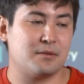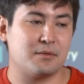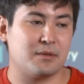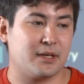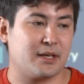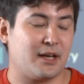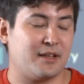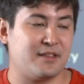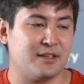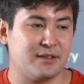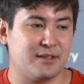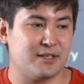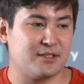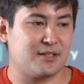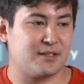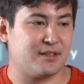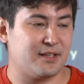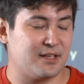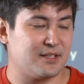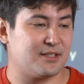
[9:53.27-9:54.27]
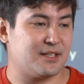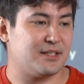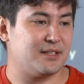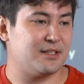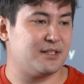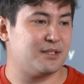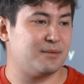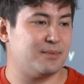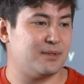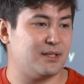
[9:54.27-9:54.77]
Like I think these are things that
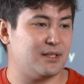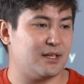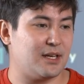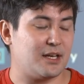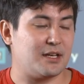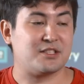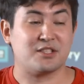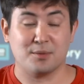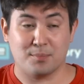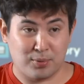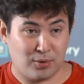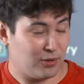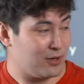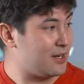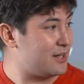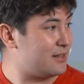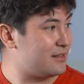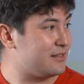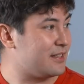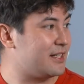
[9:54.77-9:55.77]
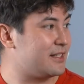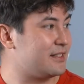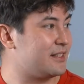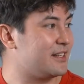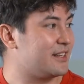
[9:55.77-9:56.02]
need to be support, right?